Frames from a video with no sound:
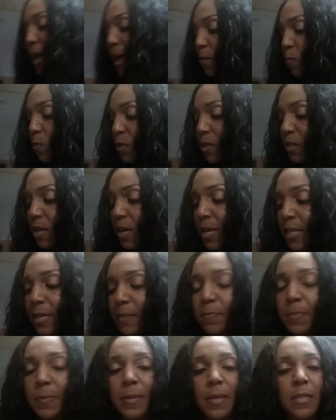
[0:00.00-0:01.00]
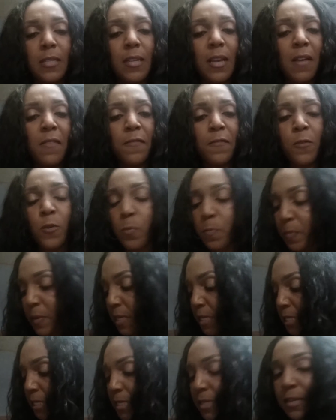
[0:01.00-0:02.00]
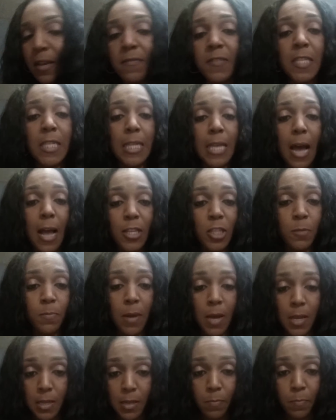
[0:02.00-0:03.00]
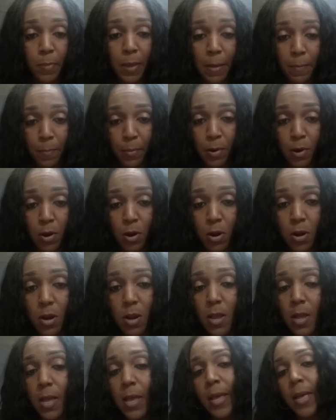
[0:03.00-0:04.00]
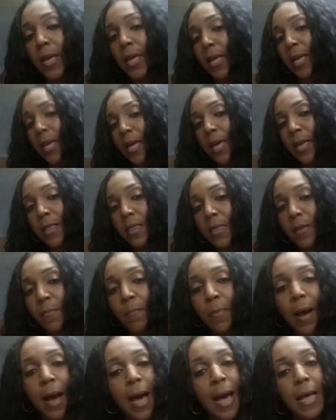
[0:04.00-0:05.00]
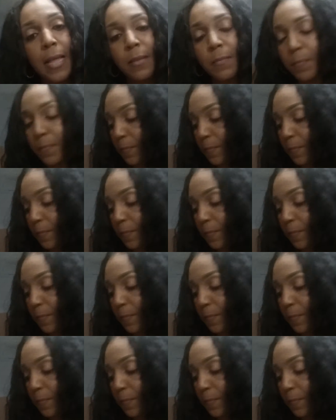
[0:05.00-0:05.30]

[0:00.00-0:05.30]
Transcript: I would cut up a few pieces of Scotch bonnet pepper in the pot,